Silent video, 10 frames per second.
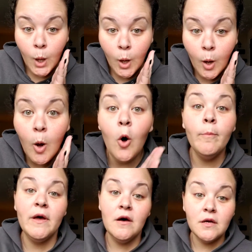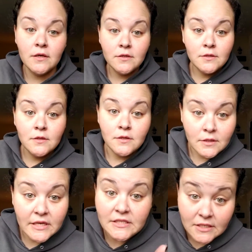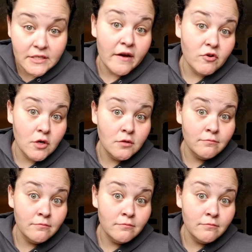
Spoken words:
Whole milk is the devil.